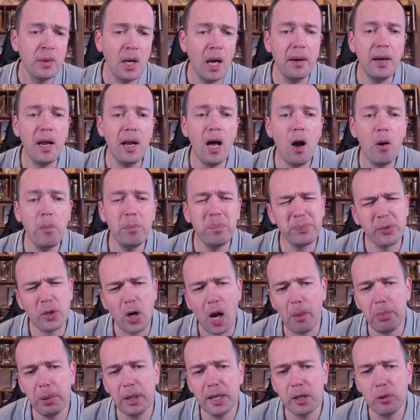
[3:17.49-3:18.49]
and now
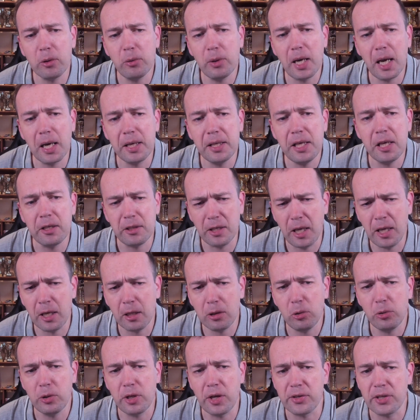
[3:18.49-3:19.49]
probably a good idea to
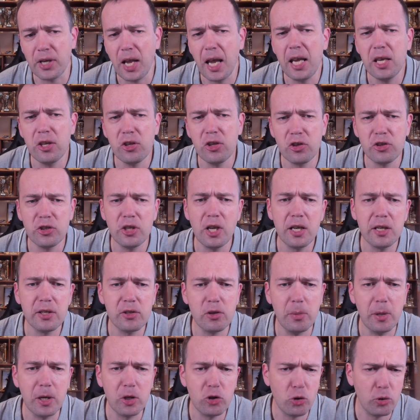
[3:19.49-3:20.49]
include this
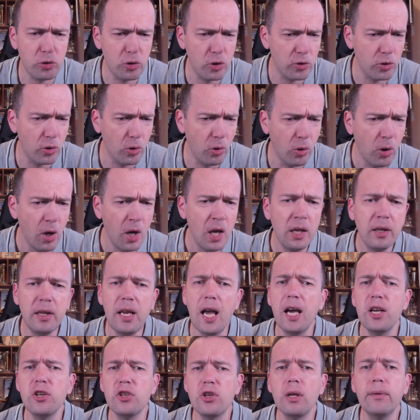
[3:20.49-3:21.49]
h6 to make sure there's no
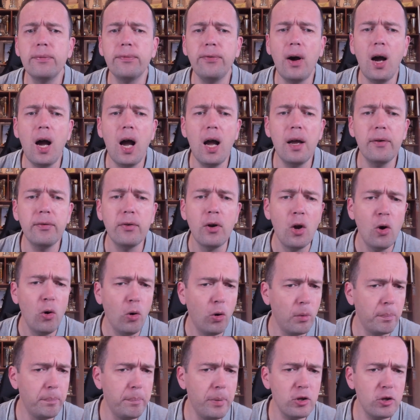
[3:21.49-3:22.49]
knight g5
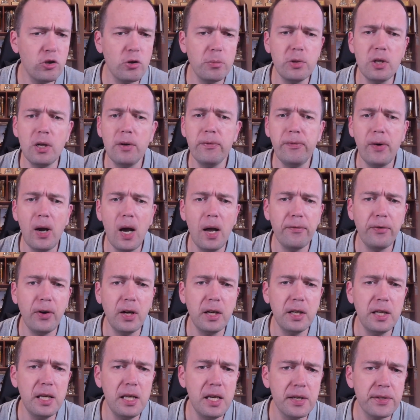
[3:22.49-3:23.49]
or bishop g5
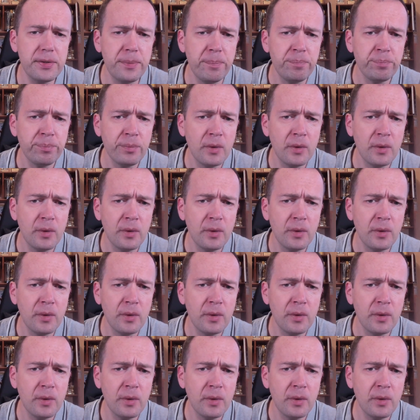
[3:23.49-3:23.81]
ideas.